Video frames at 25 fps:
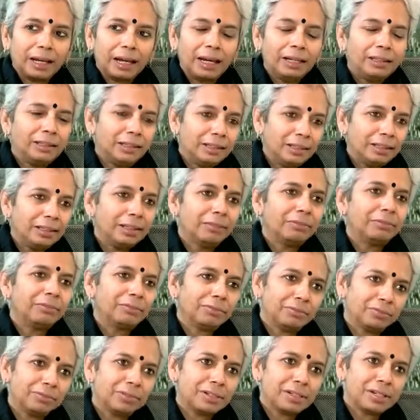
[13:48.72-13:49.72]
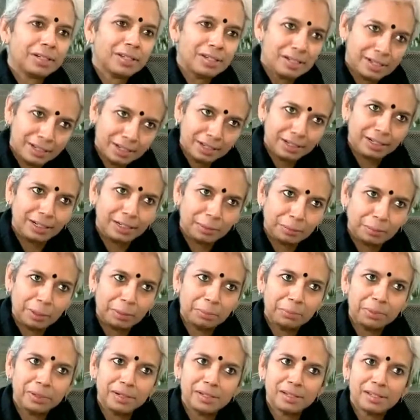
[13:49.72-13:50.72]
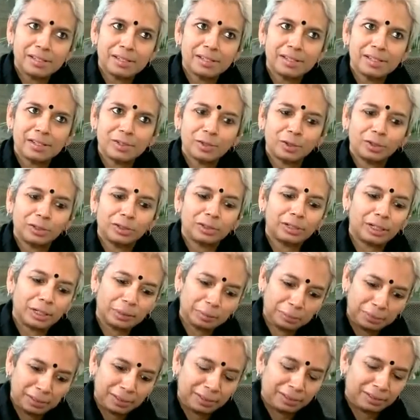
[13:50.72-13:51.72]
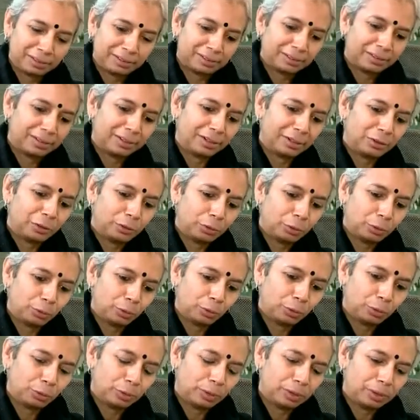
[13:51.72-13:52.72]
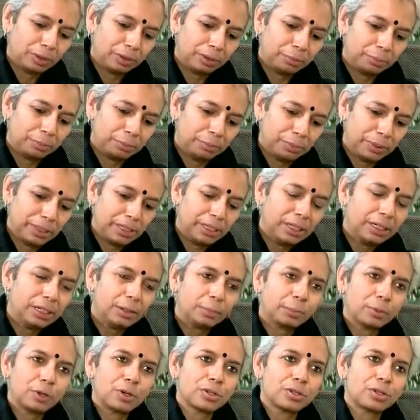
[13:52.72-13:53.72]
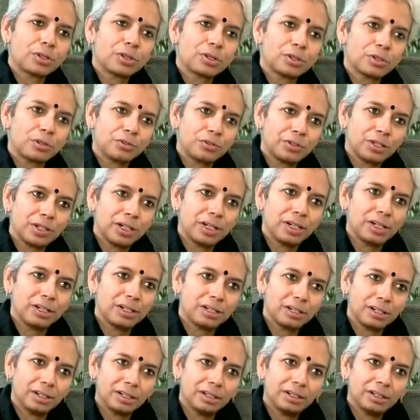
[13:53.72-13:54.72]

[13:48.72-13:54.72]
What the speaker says: I think if one just really remembers this all the time, that to be in a process of change